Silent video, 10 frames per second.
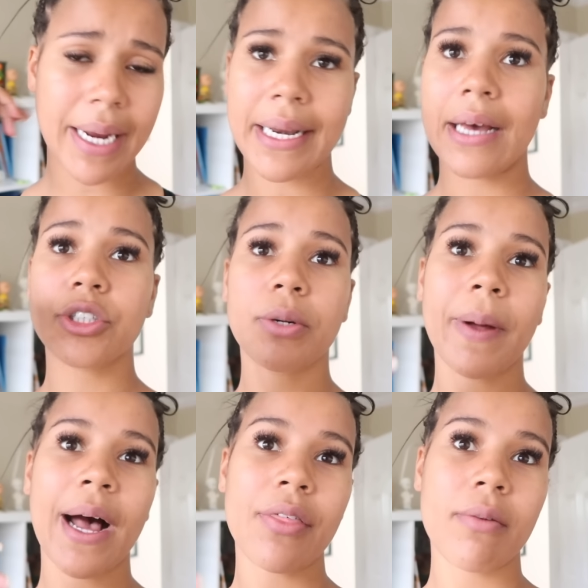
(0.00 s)
my
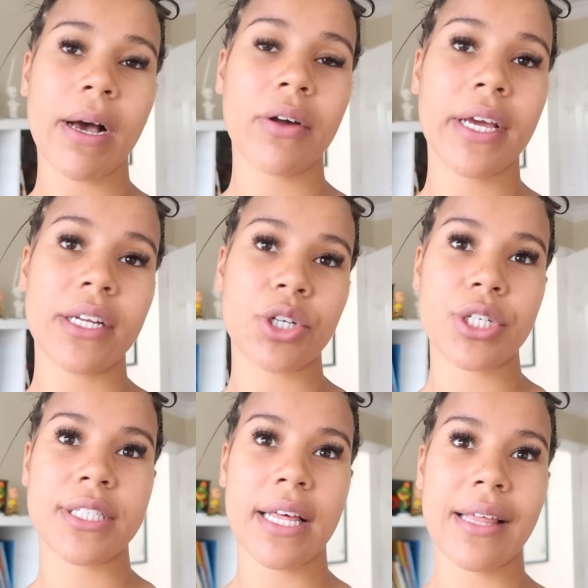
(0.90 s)
naturopath about it, and
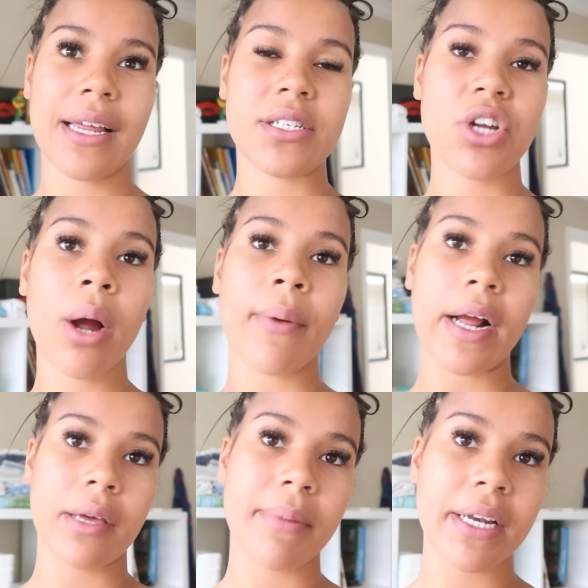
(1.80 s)
she said that it's not
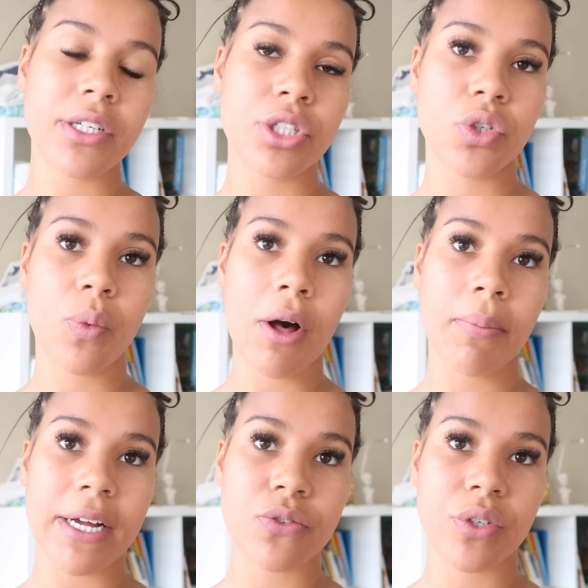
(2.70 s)
recommended to do while
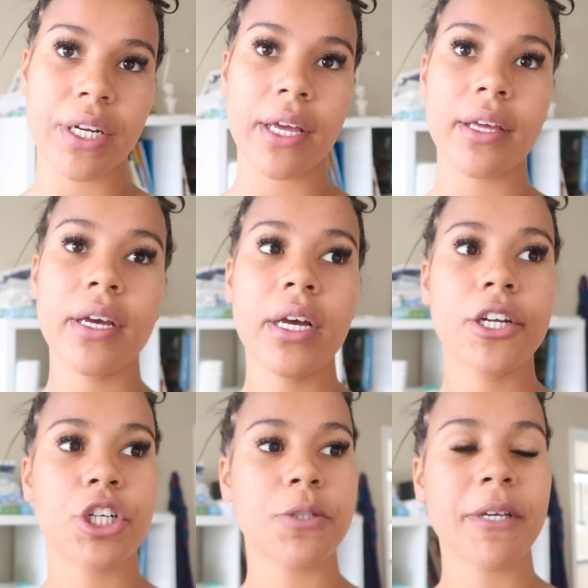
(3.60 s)
breastfeeding
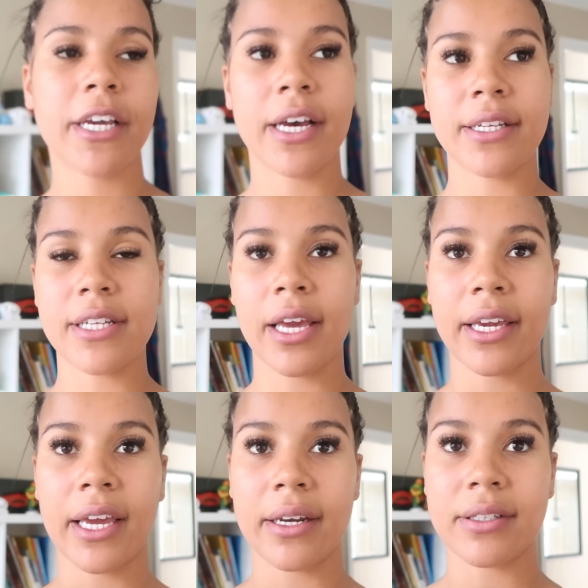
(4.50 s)
just because
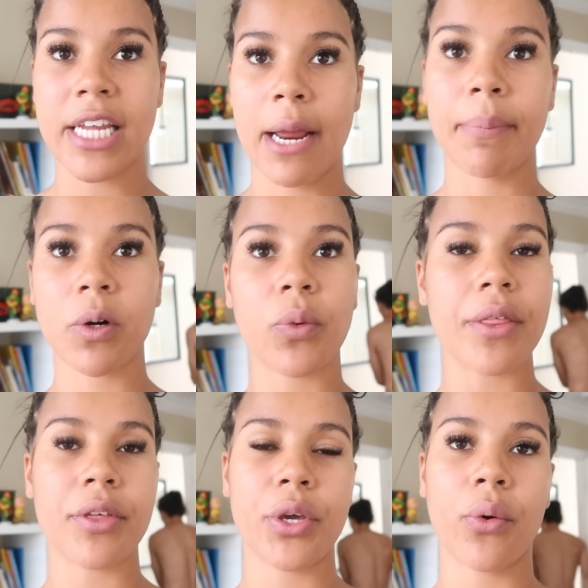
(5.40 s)
it can tamper
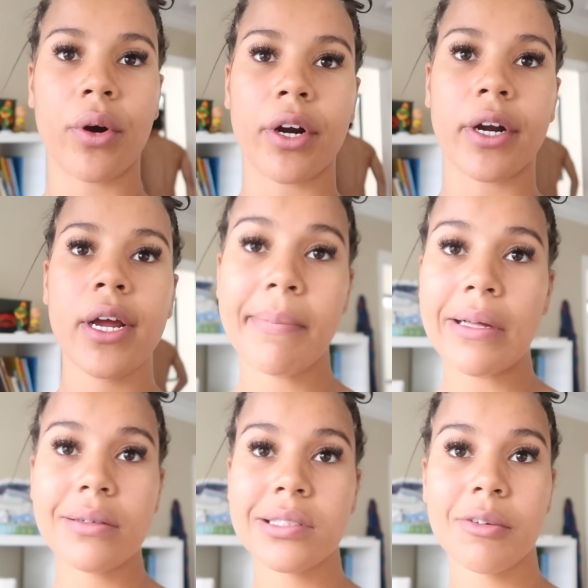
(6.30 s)
with your
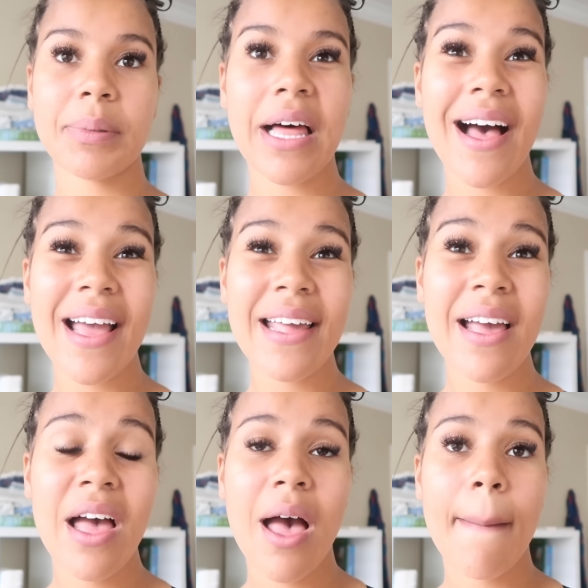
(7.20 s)
milk supply.
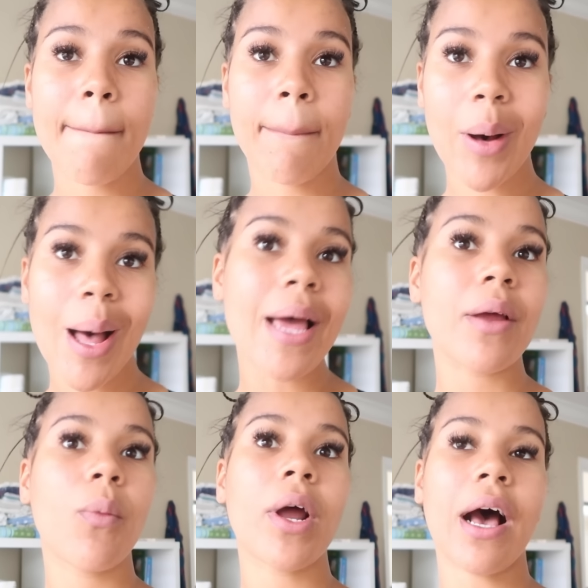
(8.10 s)

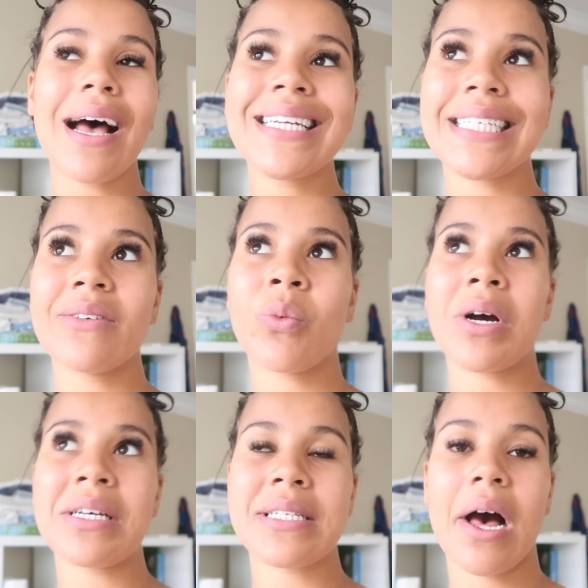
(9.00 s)
But what I did
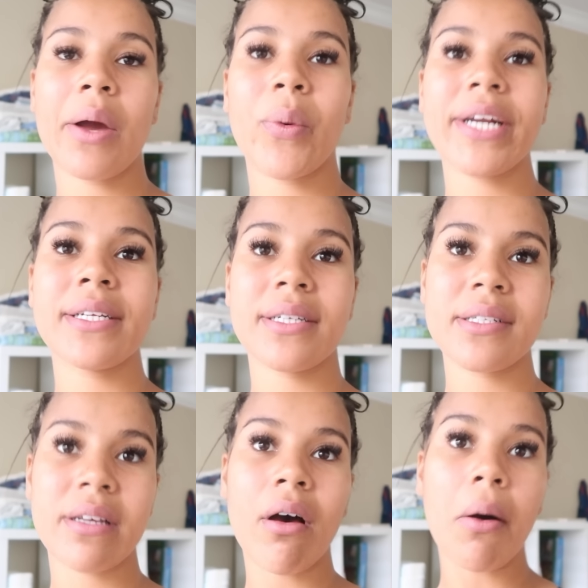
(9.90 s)
was I waited
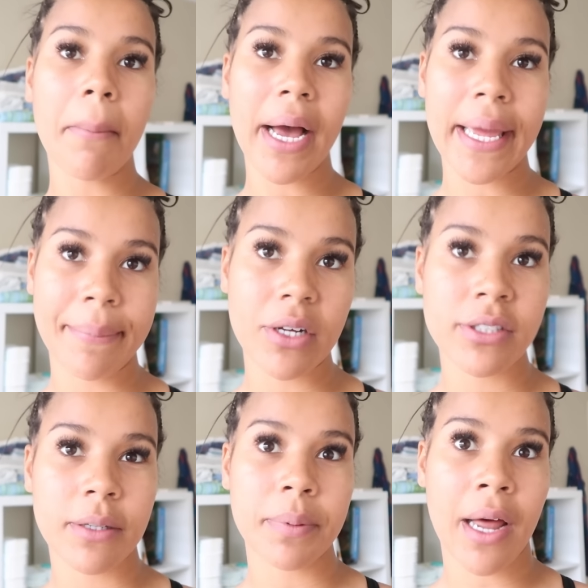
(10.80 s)
until my
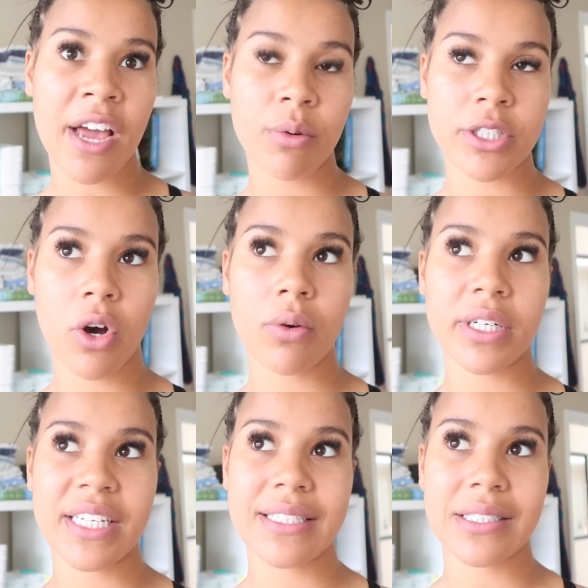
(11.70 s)
milk supply was
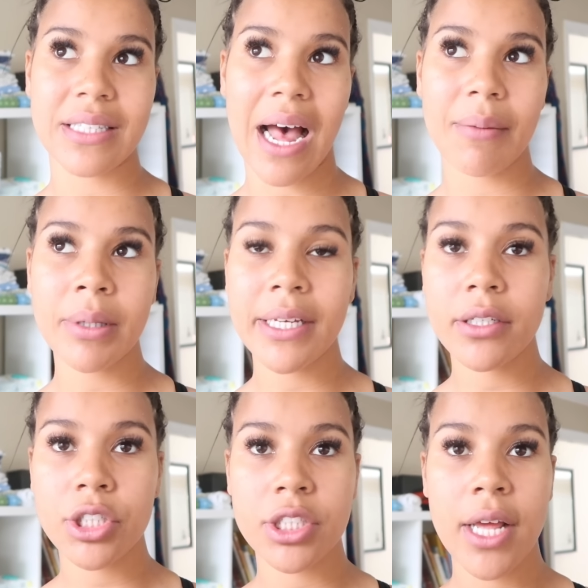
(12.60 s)
already
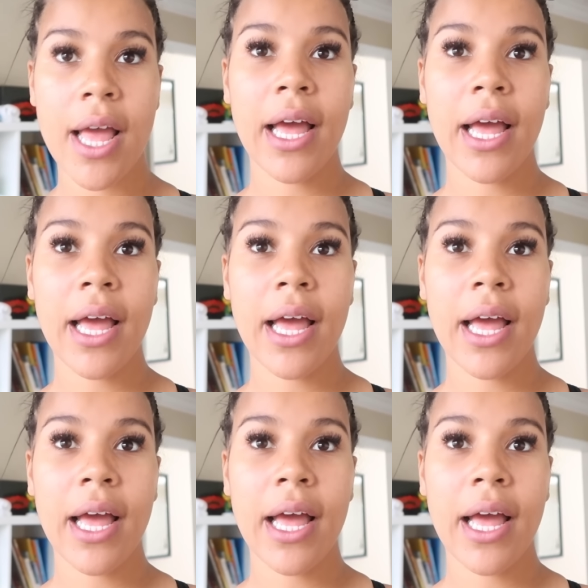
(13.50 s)
established,